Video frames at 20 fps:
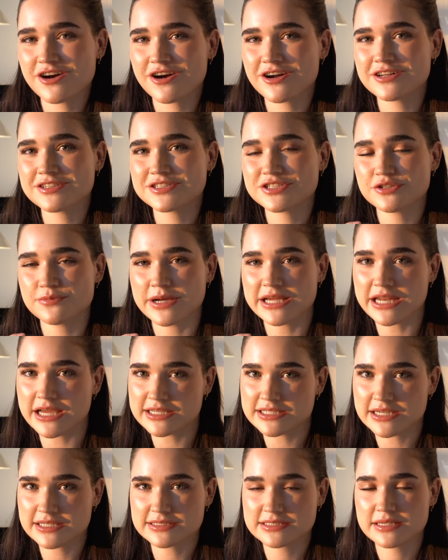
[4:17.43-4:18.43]
on to my
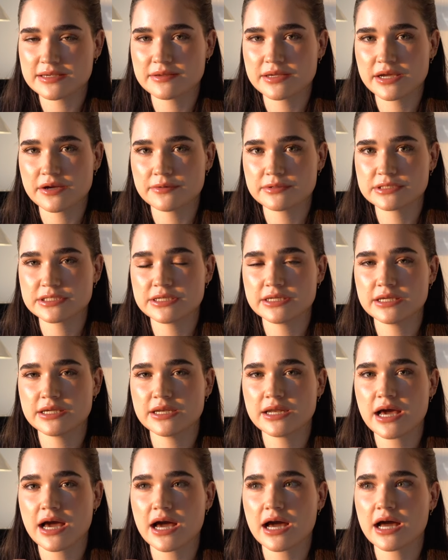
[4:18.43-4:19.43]
nighttime skincare
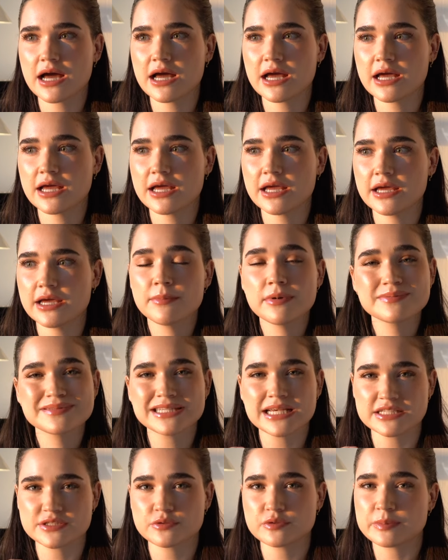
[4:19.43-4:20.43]
routine. I am
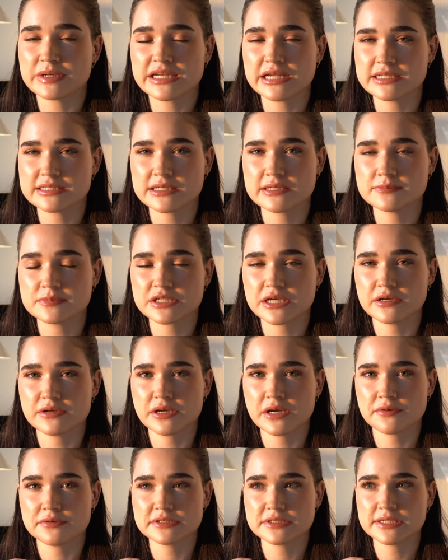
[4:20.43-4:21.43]
obsessed with my nighttime
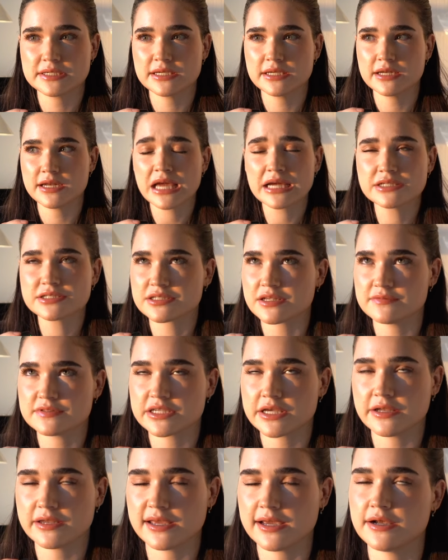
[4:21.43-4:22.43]
skincare routine. I just love
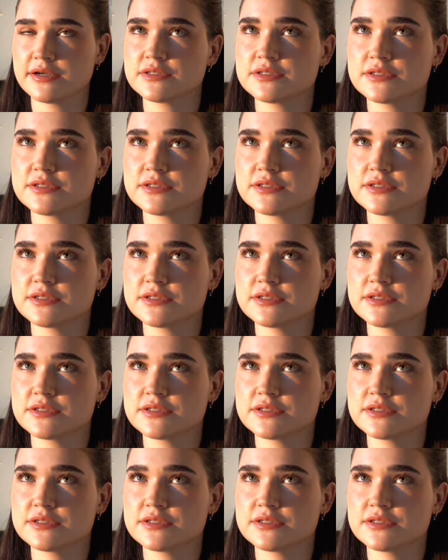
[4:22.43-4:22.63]
skincare.